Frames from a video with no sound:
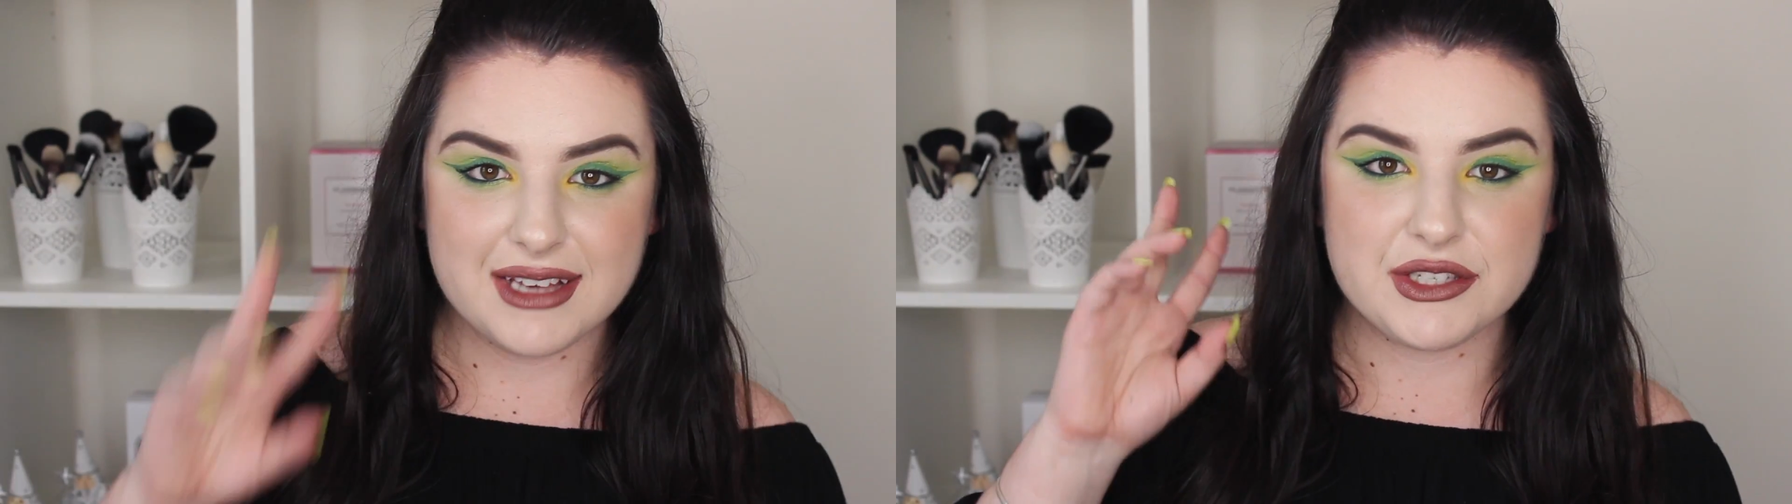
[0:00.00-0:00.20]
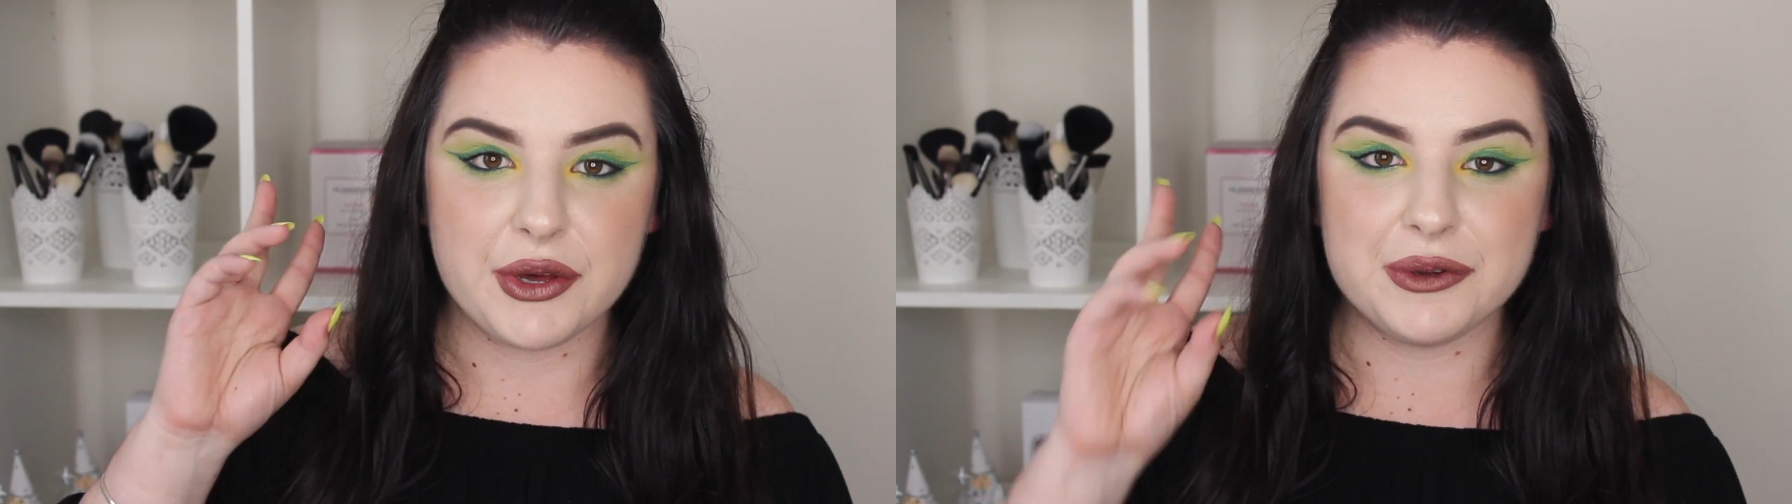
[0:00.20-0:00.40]

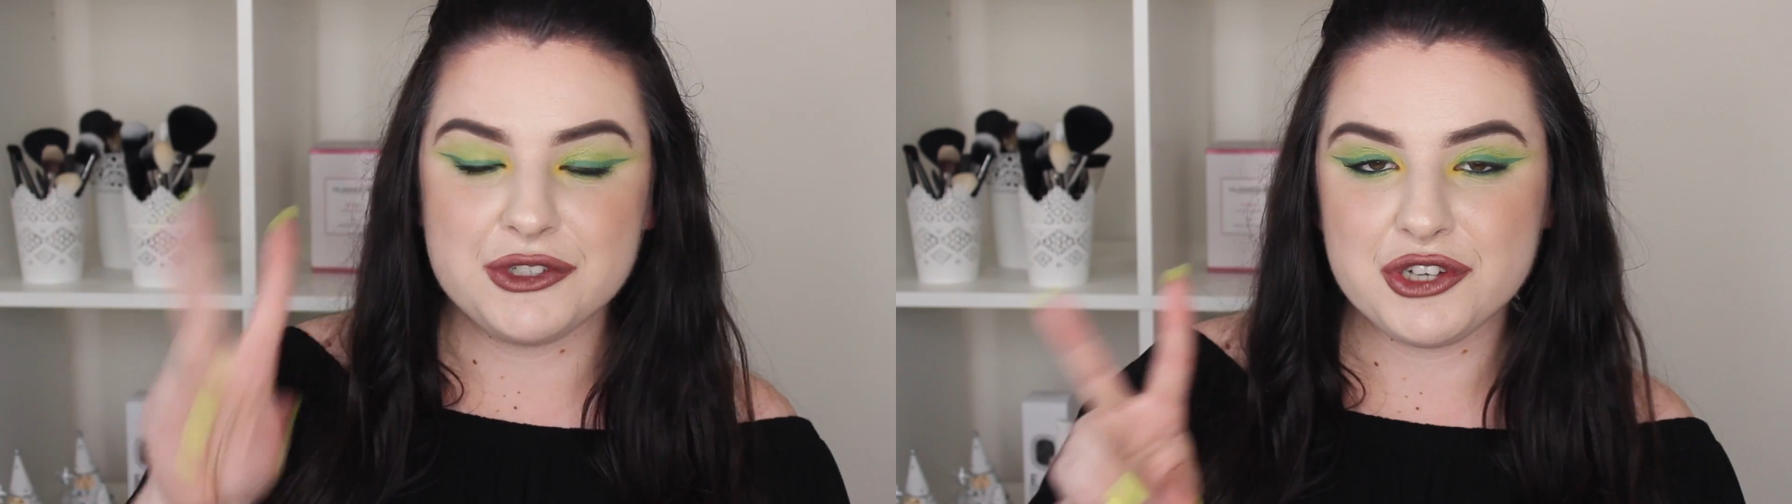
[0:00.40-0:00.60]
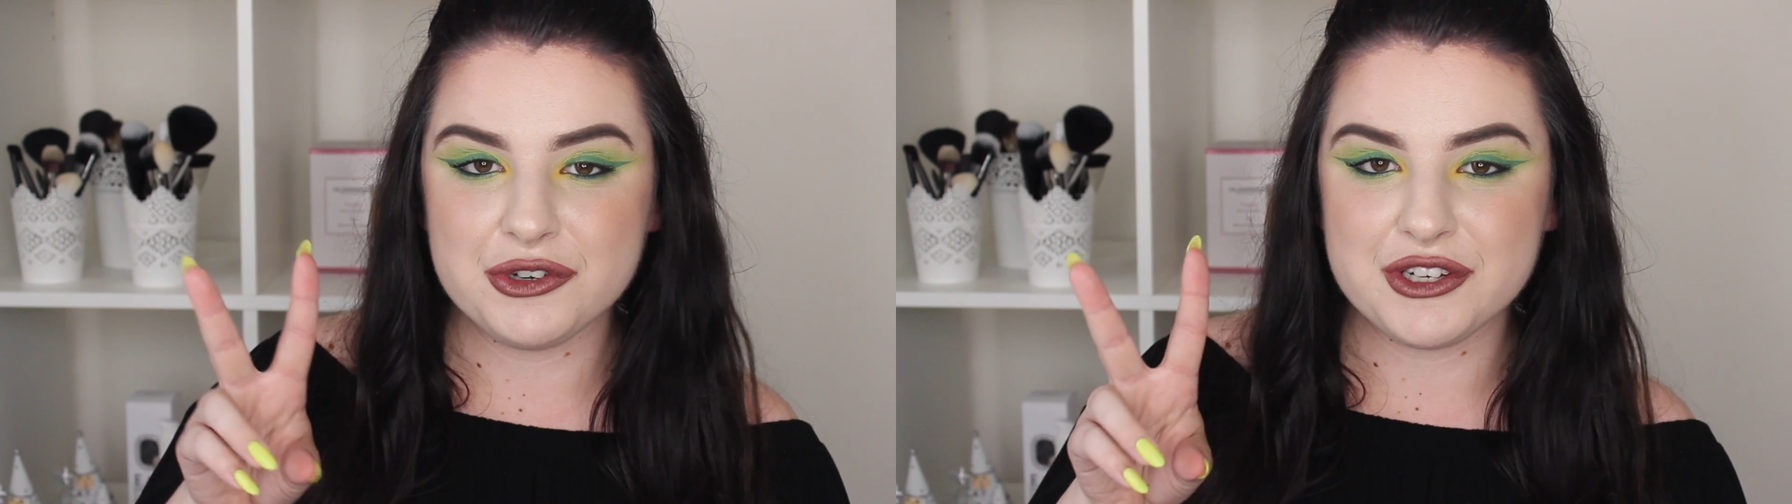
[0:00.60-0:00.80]
So
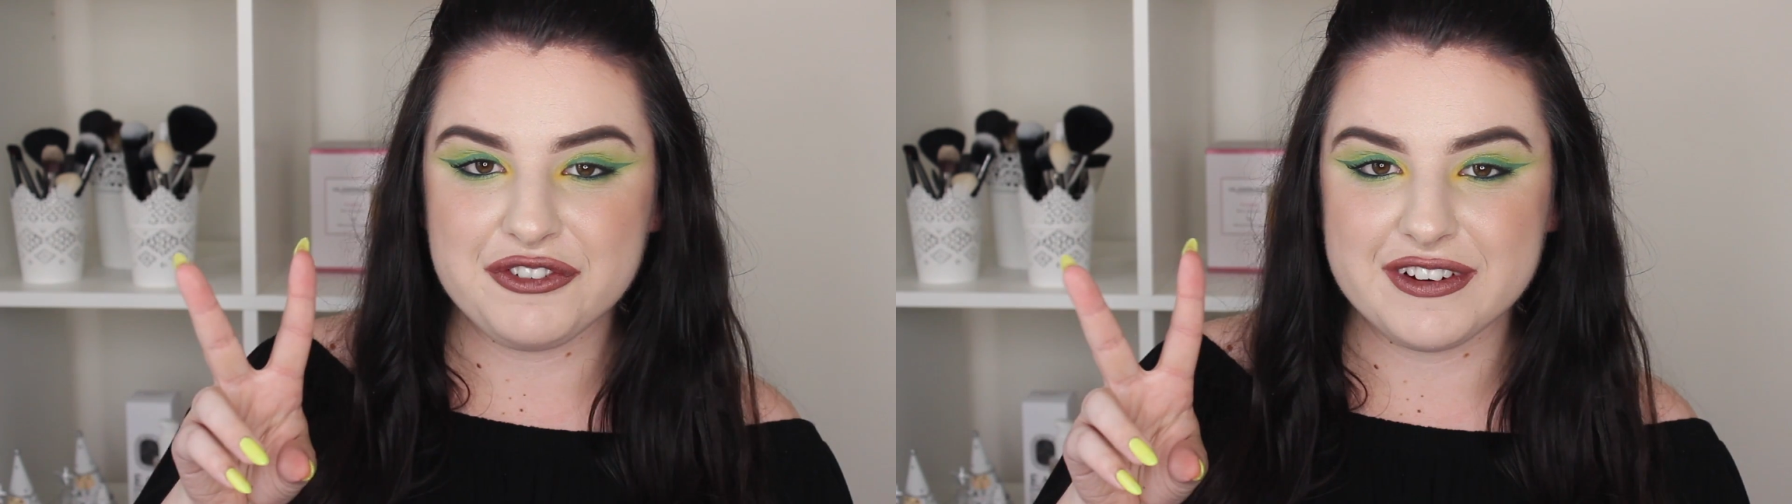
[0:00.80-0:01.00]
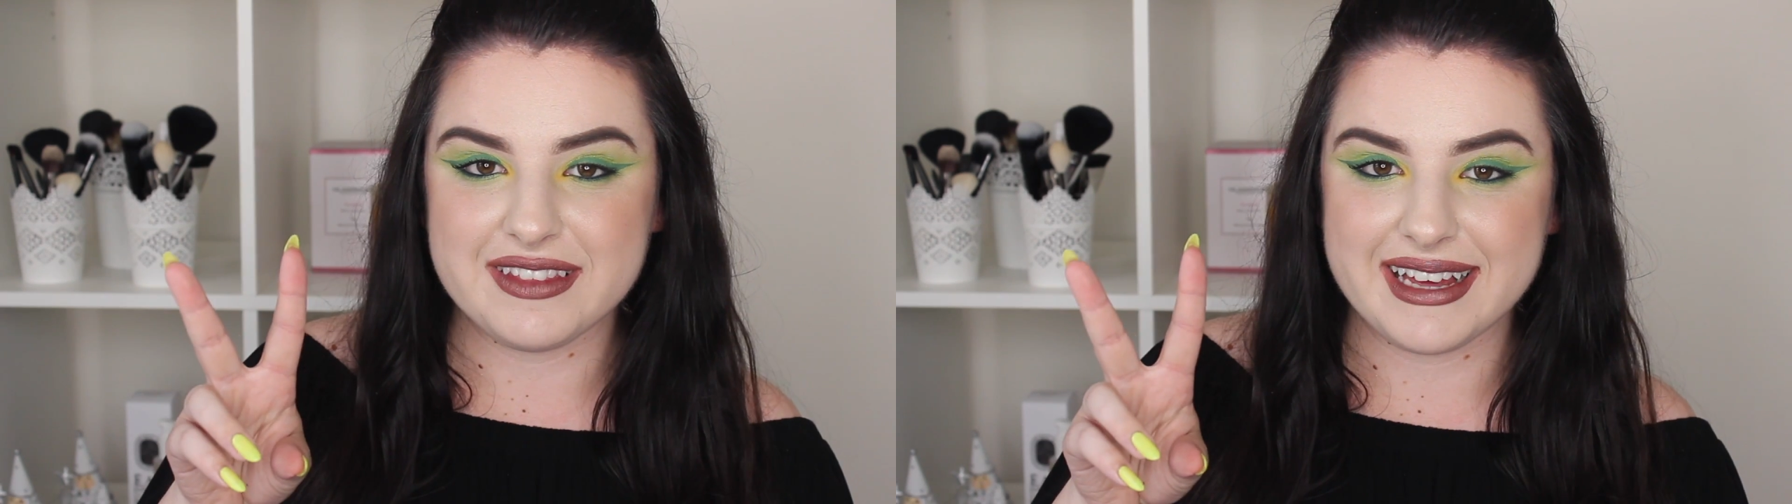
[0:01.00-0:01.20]
2
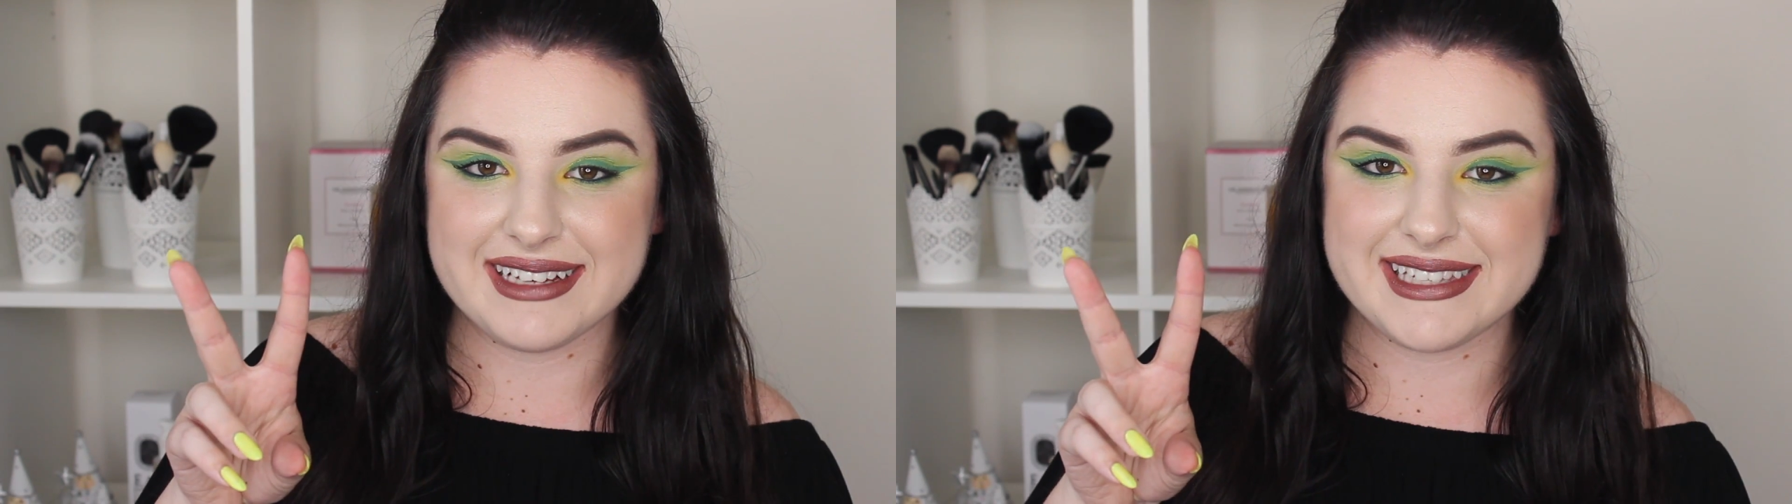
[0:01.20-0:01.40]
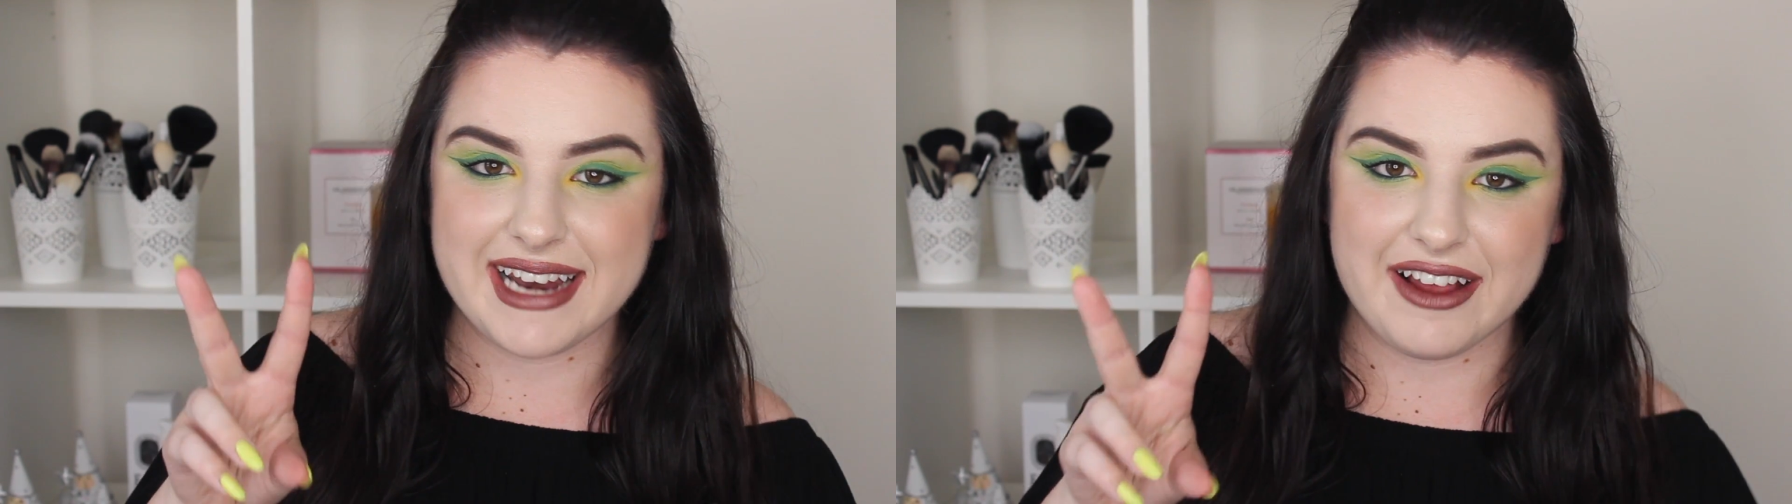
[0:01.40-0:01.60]
different
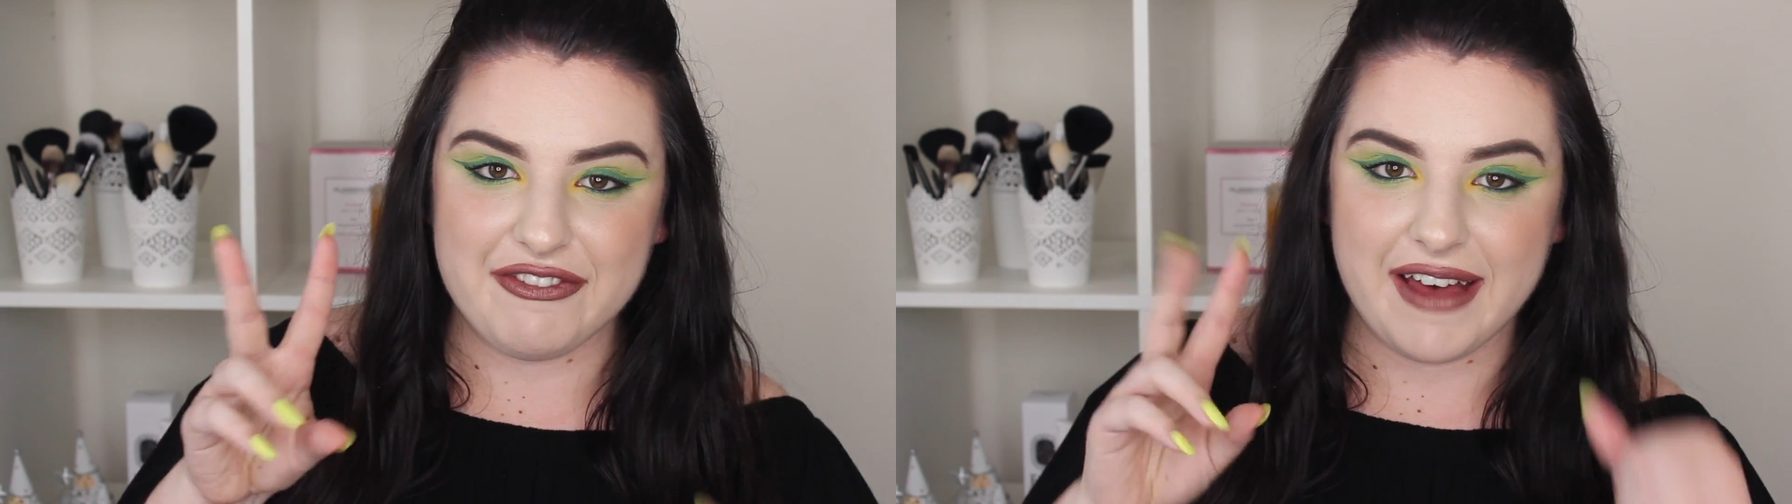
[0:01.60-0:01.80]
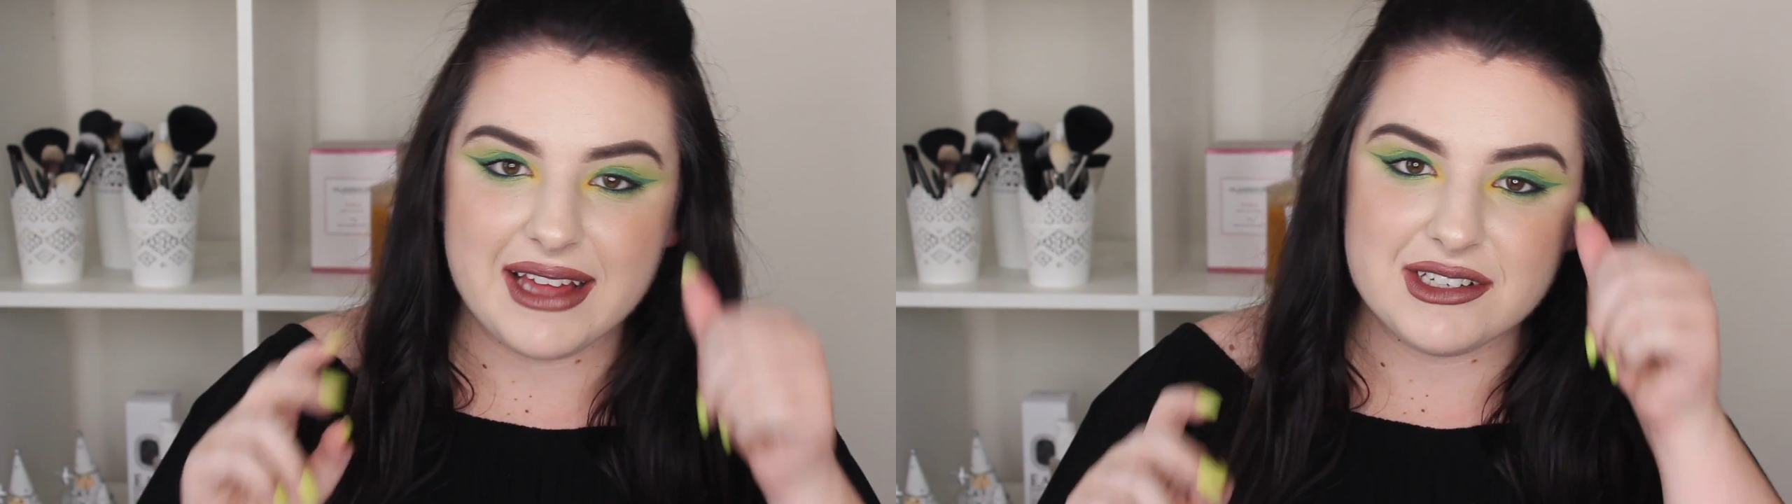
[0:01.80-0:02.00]
things that I
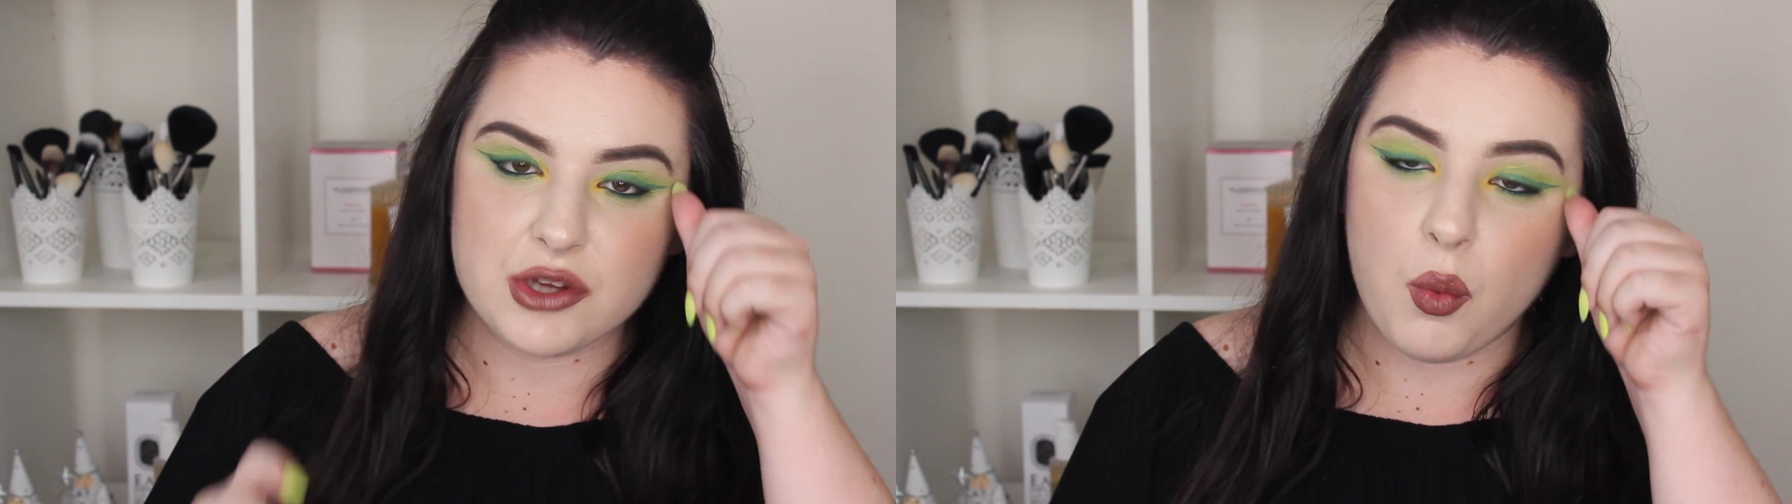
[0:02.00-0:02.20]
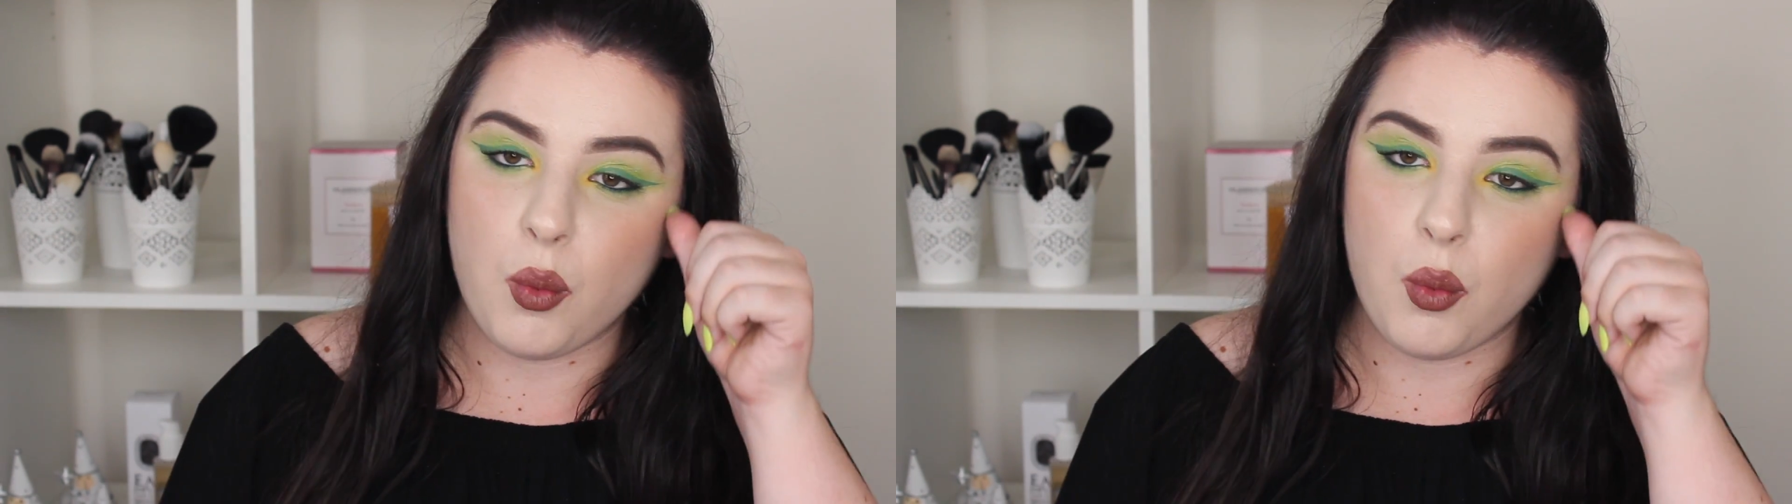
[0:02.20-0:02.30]
found